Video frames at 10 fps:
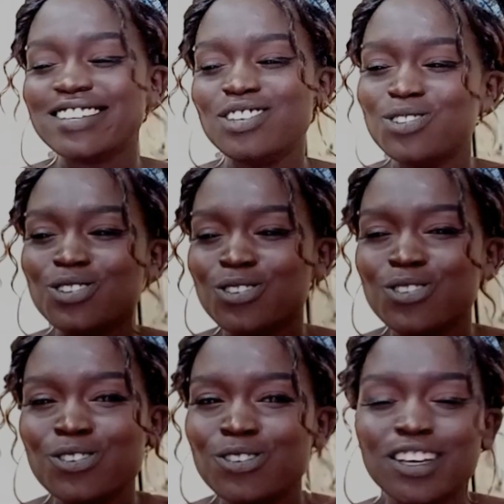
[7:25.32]
you
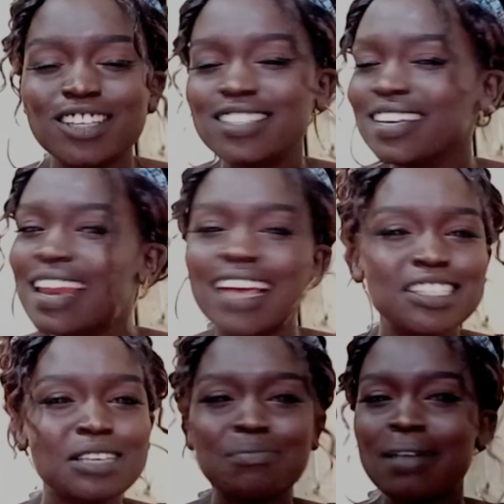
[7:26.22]
know, si
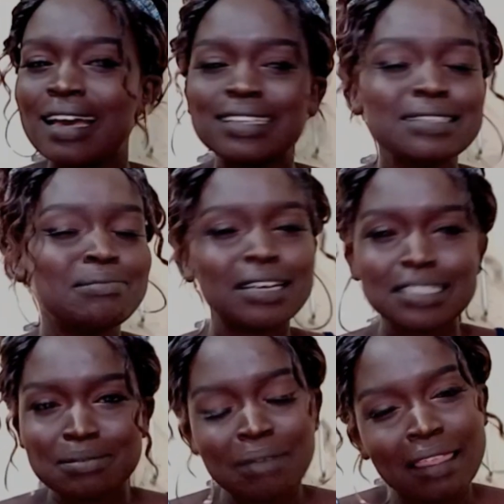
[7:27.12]
lazima, si
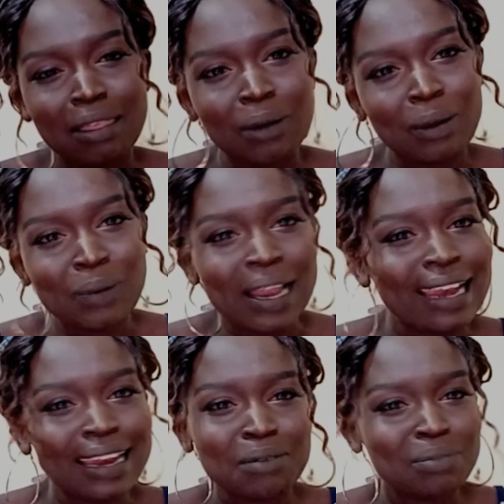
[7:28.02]
must, by the way,
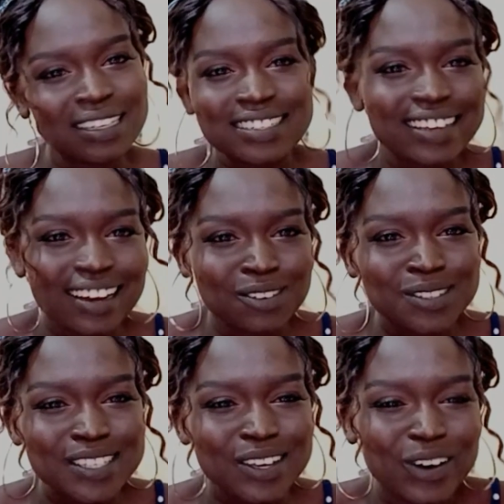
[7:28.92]
ulale na panty
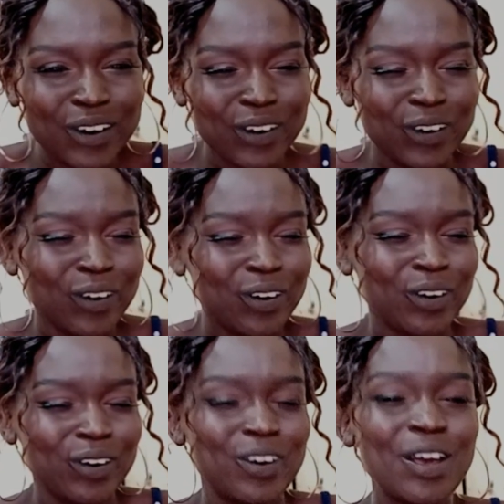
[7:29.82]
kila usiku.
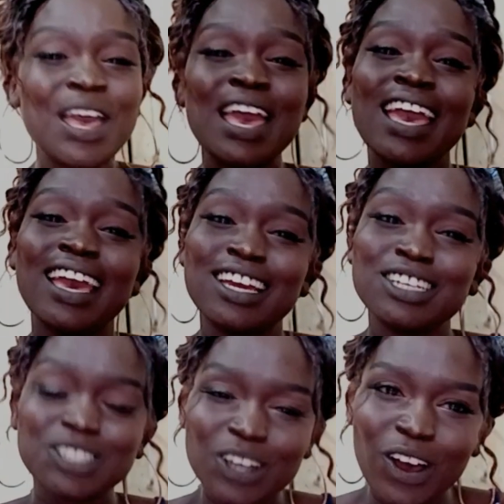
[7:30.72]

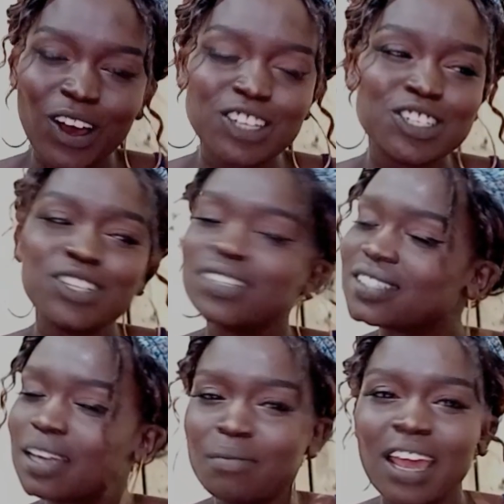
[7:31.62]
In short,
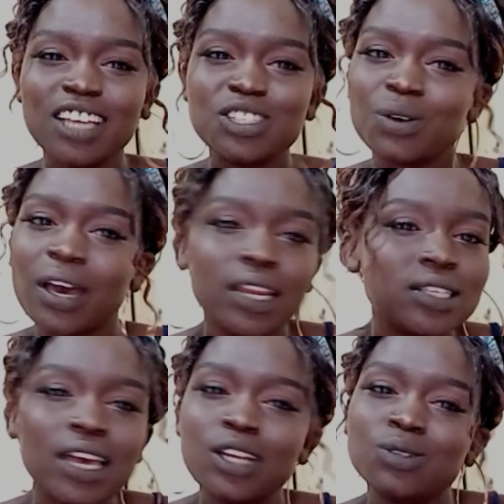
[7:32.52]
some nights you can
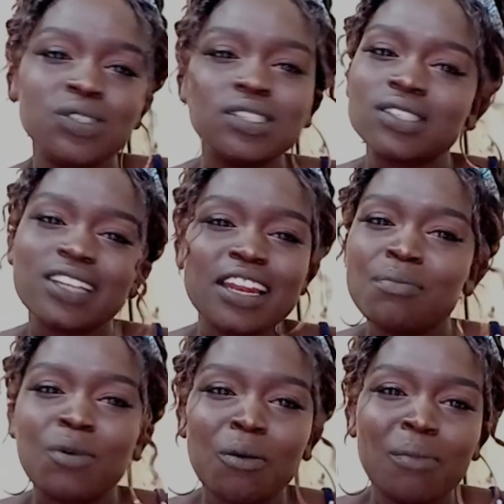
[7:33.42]
decide to just
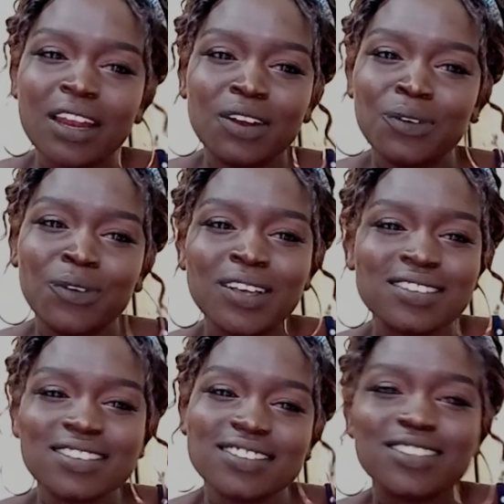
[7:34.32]
sleep commando,
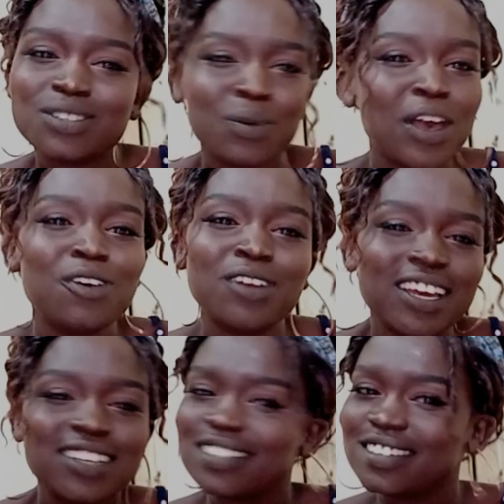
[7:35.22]
as in just wear your
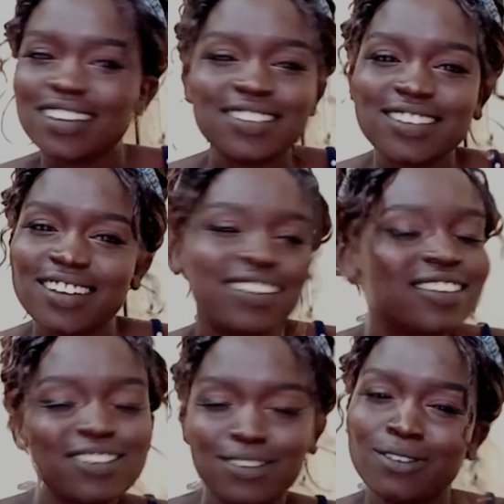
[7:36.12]
night dress and,
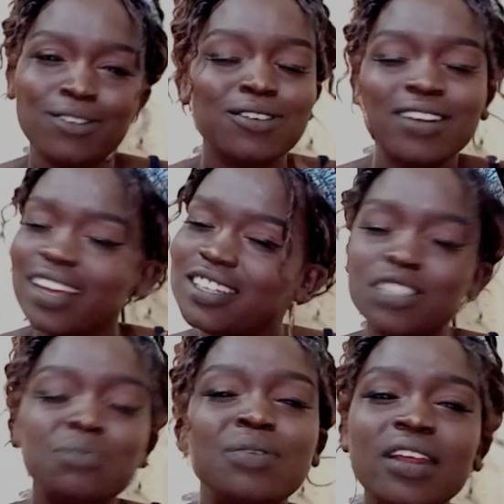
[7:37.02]
you know, let
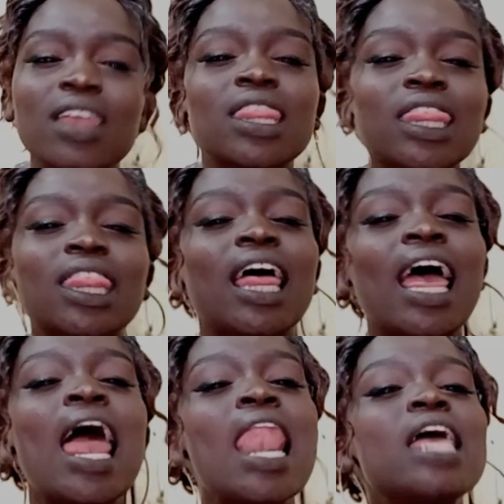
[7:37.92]
it breathe,
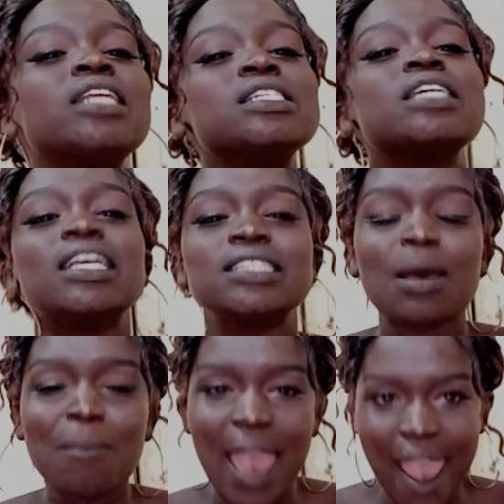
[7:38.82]
let it get
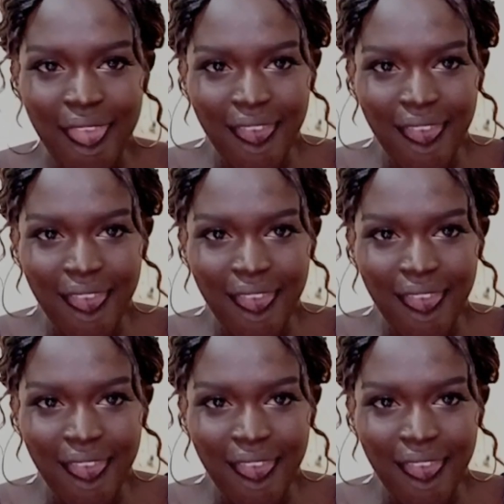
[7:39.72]
some